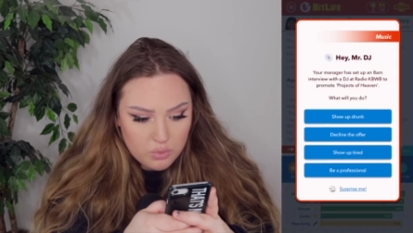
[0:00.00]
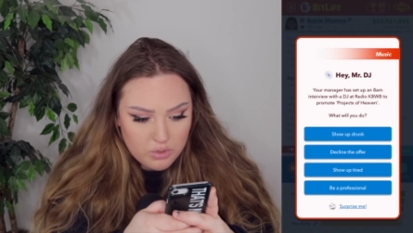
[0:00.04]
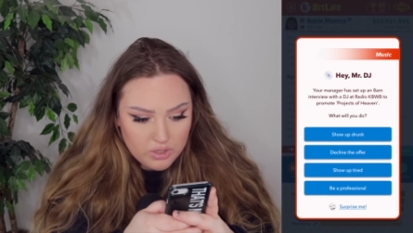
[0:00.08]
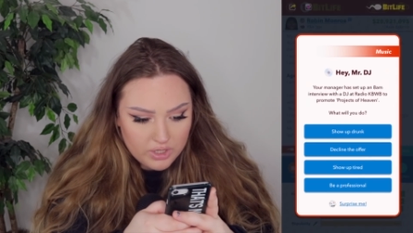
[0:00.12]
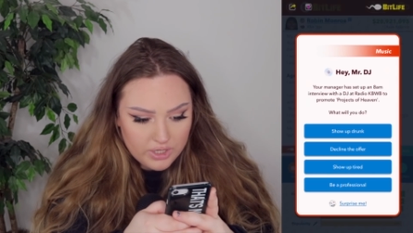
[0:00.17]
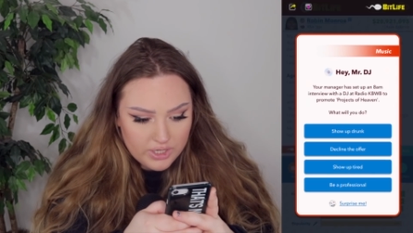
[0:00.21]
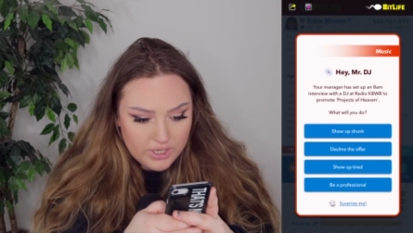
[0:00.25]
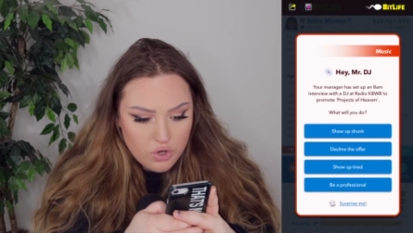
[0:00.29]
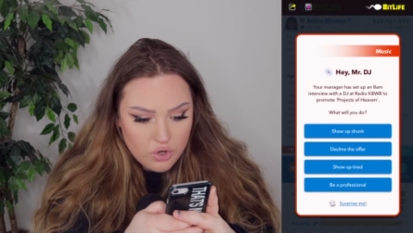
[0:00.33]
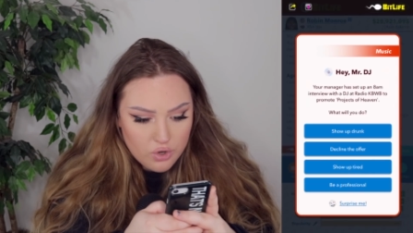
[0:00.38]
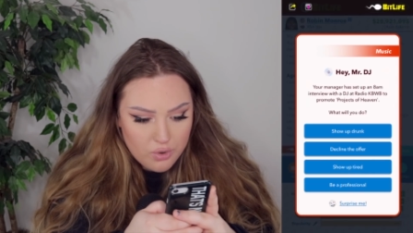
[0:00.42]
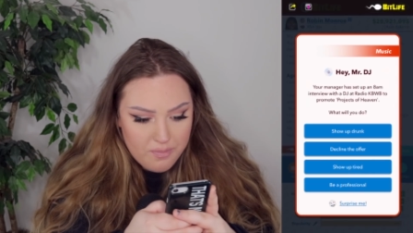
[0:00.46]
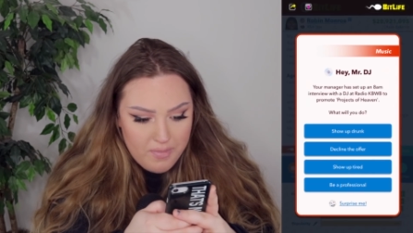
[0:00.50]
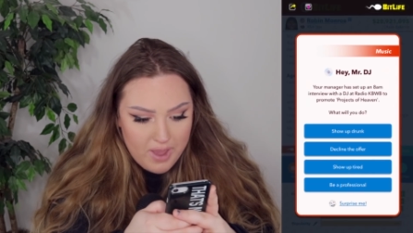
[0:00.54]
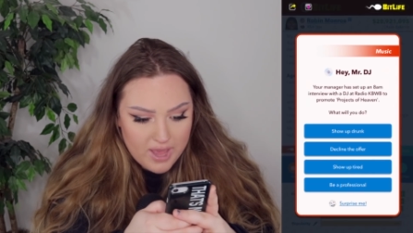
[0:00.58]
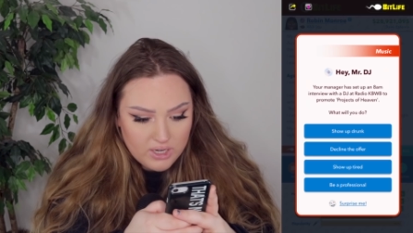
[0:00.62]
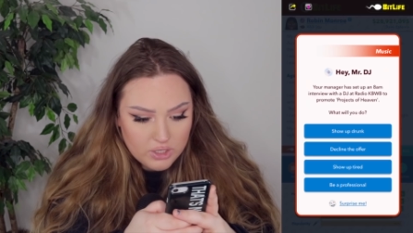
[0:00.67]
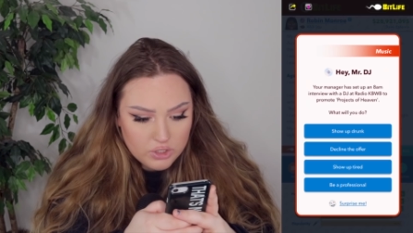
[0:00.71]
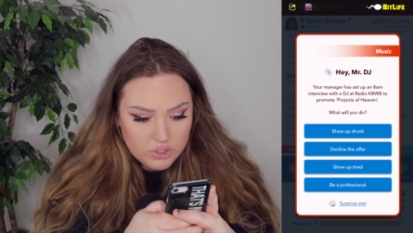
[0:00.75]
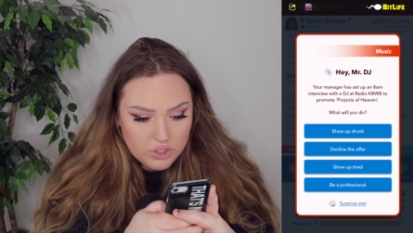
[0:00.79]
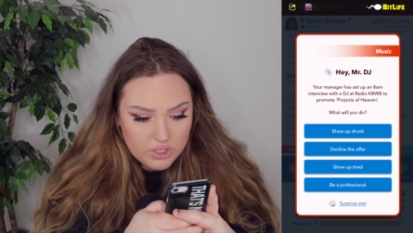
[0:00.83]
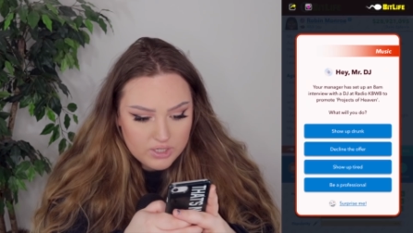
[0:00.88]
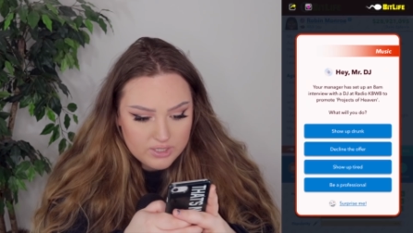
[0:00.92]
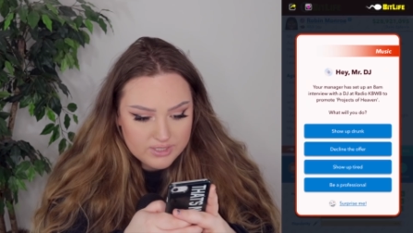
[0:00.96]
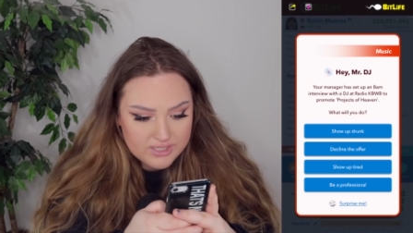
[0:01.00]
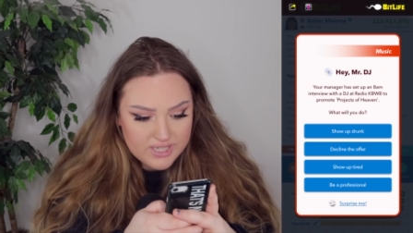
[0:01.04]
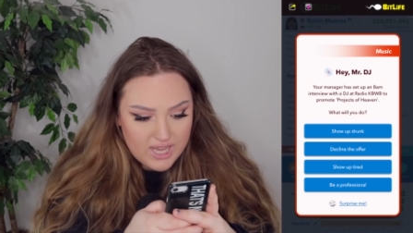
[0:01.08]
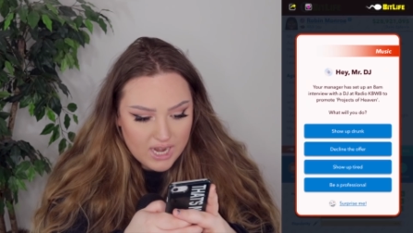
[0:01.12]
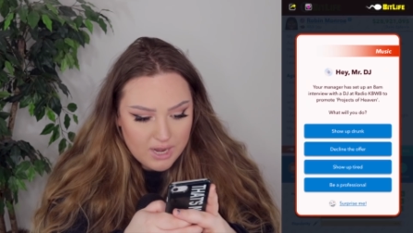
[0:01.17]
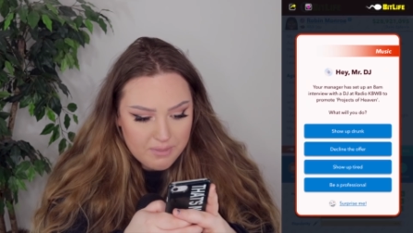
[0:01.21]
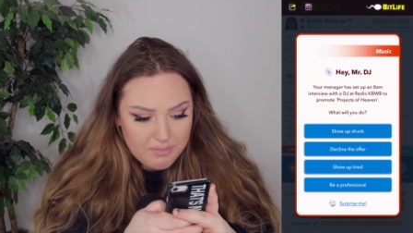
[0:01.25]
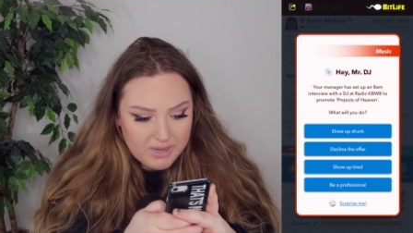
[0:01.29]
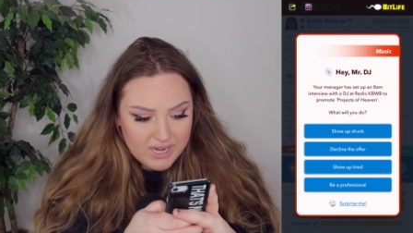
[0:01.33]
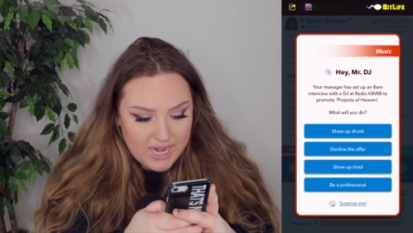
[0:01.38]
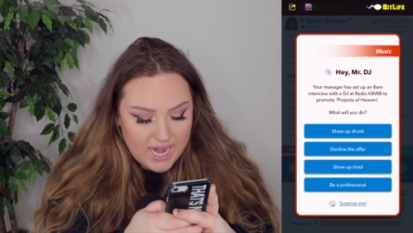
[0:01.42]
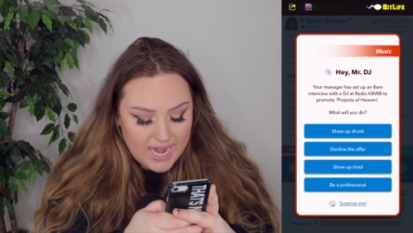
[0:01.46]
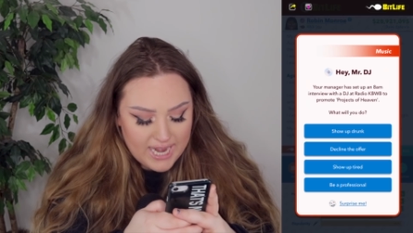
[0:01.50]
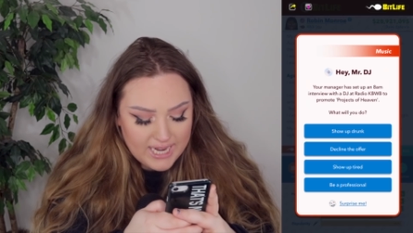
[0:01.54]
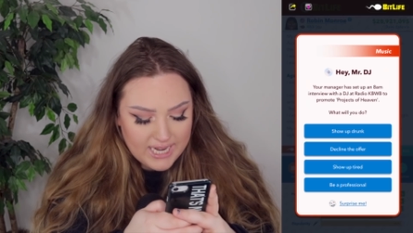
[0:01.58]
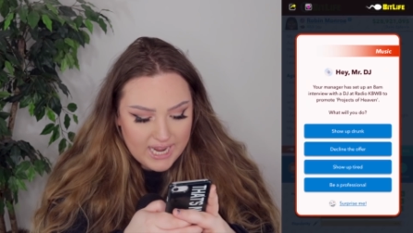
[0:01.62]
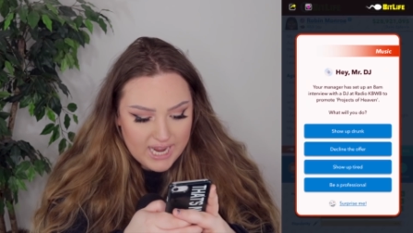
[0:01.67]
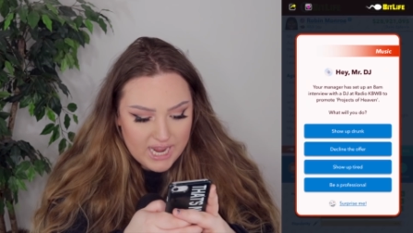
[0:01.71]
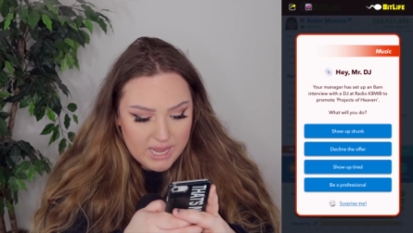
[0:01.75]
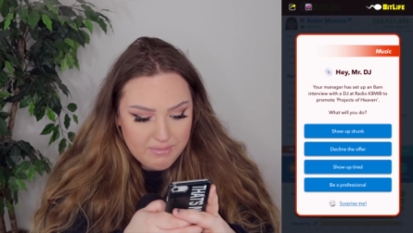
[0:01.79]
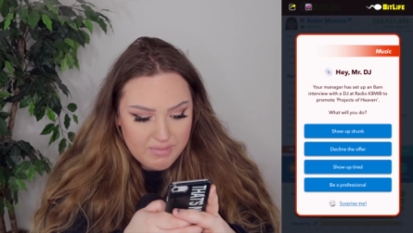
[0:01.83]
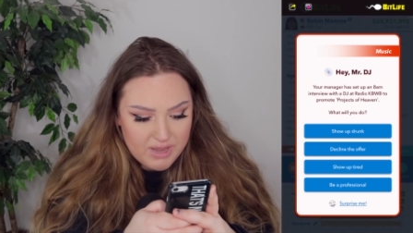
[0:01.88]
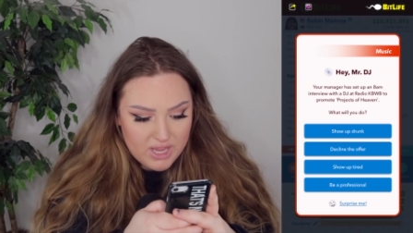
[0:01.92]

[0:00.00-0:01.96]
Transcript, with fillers: good. Your manager has set up an 8 a.m.